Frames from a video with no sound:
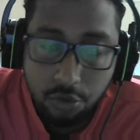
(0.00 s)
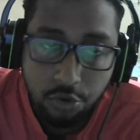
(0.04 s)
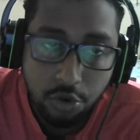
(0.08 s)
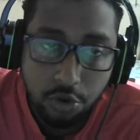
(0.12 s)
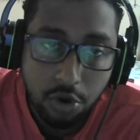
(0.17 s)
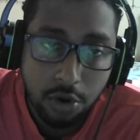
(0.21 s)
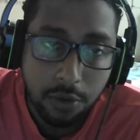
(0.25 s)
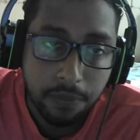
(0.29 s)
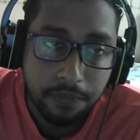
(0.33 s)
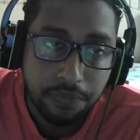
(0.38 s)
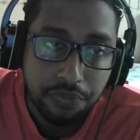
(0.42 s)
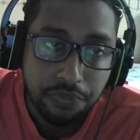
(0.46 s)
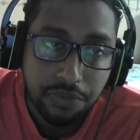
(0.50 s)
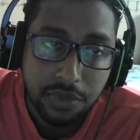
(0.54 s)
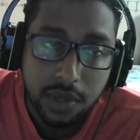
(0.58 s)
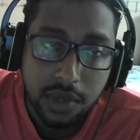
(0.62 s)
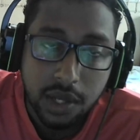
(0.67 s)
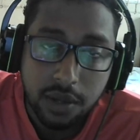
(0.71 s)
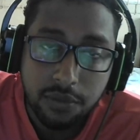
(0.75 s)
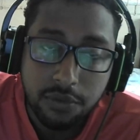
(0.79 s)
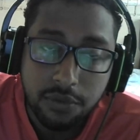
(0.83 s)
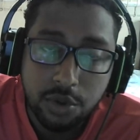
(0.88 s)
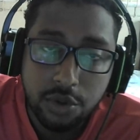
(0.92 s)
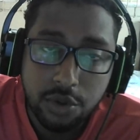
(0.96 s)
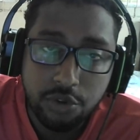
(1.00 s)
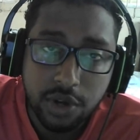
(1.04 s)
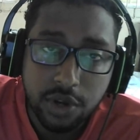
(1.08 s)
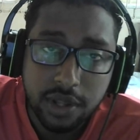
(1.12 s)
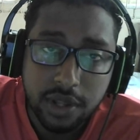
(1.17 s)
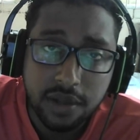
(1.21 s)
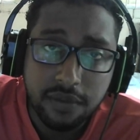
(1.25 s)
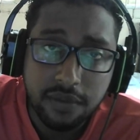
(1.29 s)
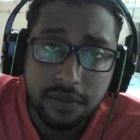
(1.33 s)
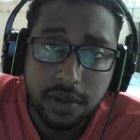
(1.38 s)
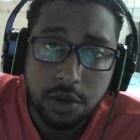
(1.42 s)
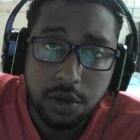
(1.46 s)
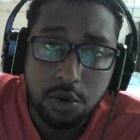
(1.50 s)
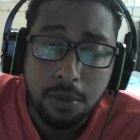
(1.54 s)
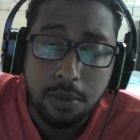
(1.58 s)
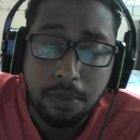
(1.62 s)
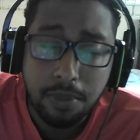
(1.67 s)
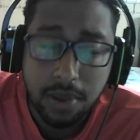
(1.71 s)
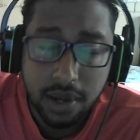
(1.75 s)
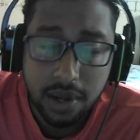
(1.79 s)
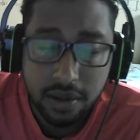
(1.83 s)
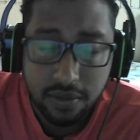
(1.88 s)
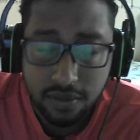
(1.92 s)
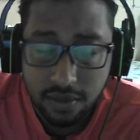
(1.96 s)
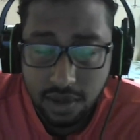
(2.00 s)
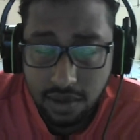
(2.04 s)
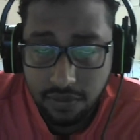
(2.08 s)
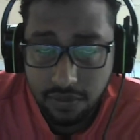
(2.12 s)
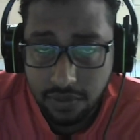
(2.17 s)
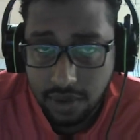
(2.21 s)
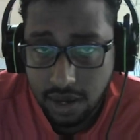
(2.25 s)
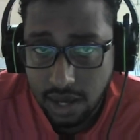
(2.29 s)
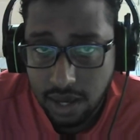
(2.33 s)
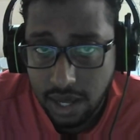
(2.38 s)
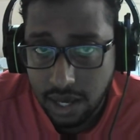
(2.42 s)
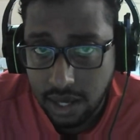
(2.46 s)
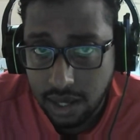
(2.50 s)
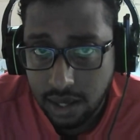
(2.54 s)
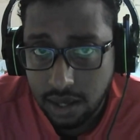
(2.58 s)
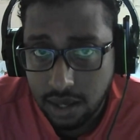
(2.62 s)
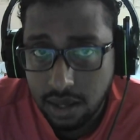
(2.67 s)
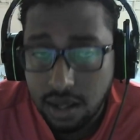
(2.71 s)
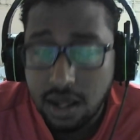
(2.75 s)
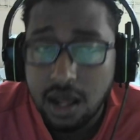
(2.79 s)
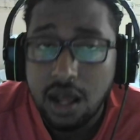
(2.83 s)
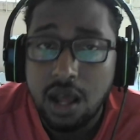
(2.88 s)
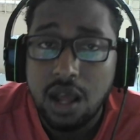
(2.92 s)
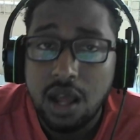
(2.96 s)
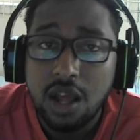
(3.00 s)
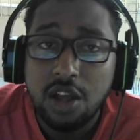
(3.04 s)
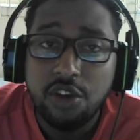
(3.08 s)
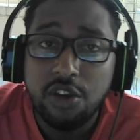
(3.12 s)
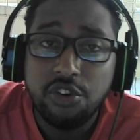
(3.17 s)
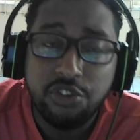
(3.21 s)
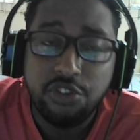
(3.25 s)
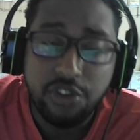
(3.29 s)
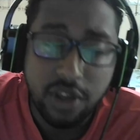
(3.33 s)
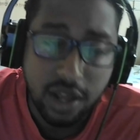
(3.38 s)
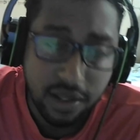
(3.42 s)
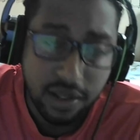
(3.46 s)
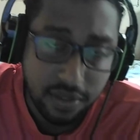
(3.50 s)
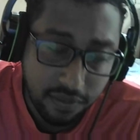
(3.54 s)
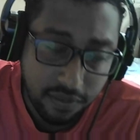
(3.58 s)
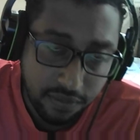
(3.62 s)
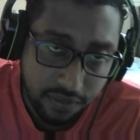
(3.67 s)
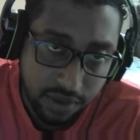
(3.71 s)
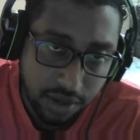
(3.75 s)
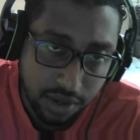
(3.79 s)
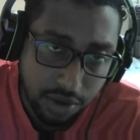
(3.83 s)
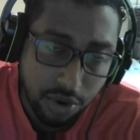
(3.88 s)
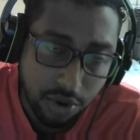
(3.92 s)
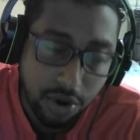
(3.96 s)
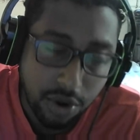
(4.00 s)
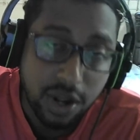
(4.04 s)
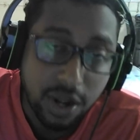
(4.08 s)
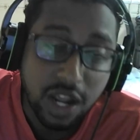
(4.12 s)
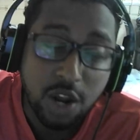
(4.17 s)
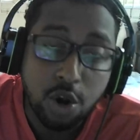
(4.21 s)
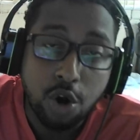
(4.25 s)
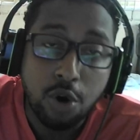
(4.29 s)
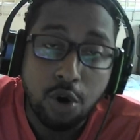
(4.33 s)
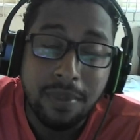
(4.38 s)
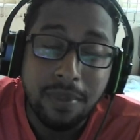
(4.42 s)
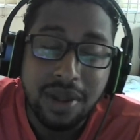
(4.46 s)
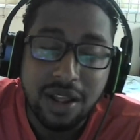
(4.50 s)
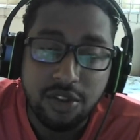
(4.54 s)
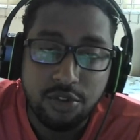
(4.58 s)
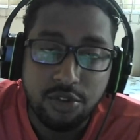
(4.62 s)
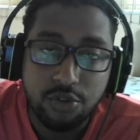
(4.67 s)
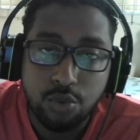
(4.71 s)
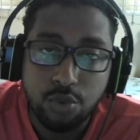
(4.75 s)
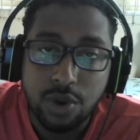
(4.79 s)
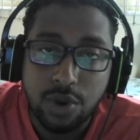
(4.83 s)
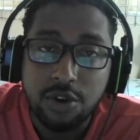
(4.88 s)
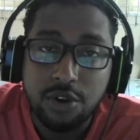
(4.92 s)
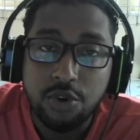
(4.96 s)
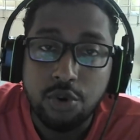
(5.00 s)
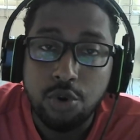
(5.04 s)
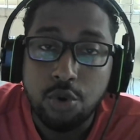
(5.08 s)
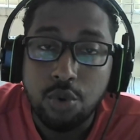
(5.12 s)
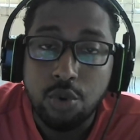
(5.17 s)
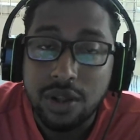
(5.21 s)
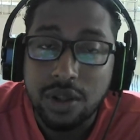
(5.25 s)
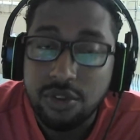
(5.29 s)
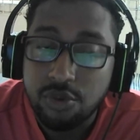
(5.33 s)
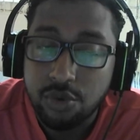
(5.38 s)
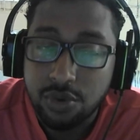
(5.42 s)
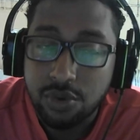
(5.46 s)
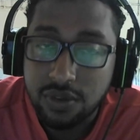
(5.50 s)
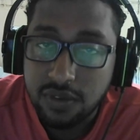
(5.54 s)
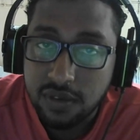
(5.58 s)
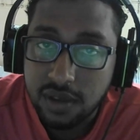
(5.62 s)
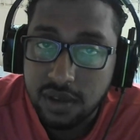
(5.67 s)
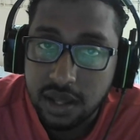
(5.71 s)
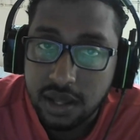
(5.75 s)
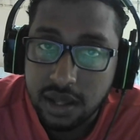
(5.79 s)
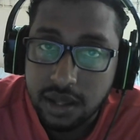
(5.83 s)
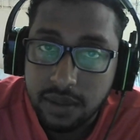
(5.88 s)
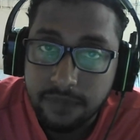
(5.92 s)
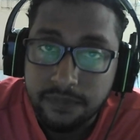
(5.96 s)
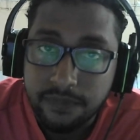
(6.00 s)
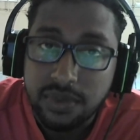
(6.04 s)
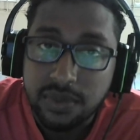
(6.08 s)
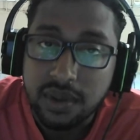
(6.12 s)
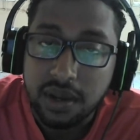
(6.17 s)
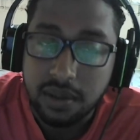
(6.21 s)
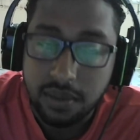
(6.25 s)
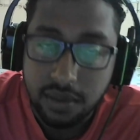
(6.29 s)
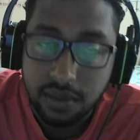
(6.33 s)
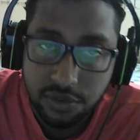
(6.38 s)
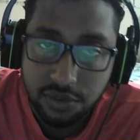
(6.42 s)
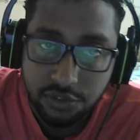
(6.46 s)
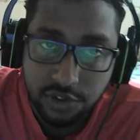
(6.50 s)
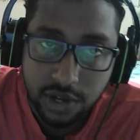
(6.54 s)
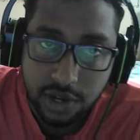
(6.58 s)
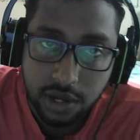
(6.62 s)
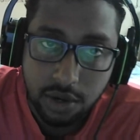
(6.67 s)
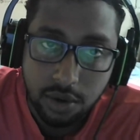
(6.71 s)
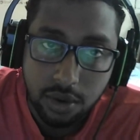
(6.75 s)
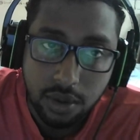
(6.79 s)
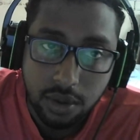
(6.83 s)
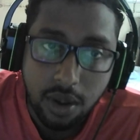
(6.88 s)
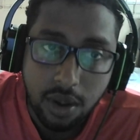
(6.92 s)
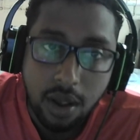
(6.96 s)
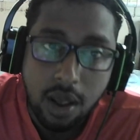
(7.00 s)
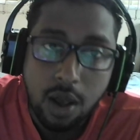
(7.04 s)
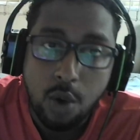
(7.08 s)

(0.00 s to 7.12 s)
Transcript: So, if you enjoyed the video, please leave a like, share the video, and comment what do you want to see in this channel.